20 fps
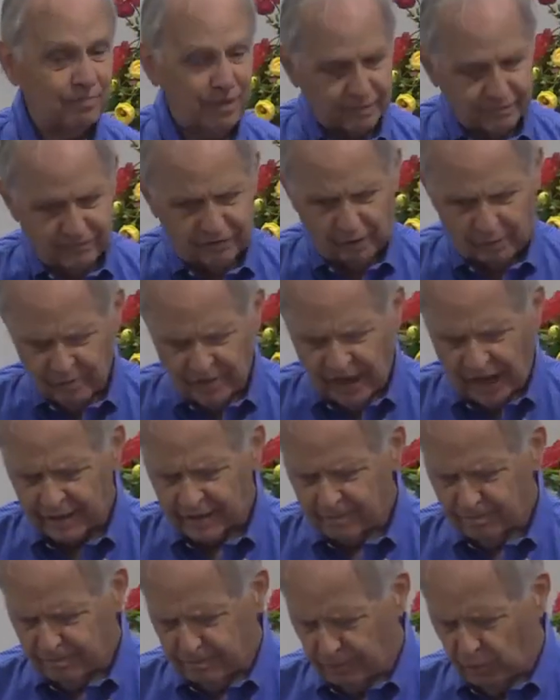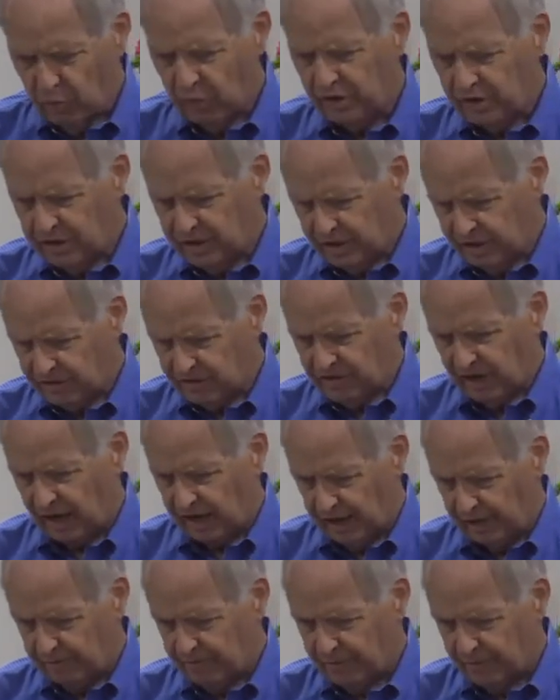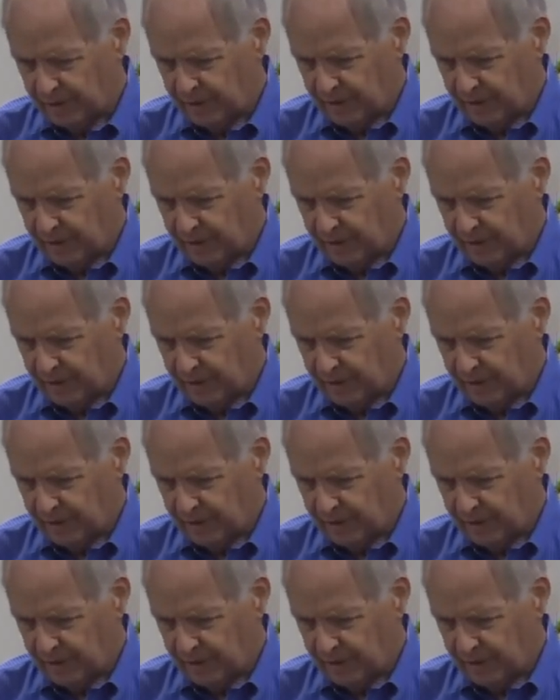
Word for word: But from that point in time,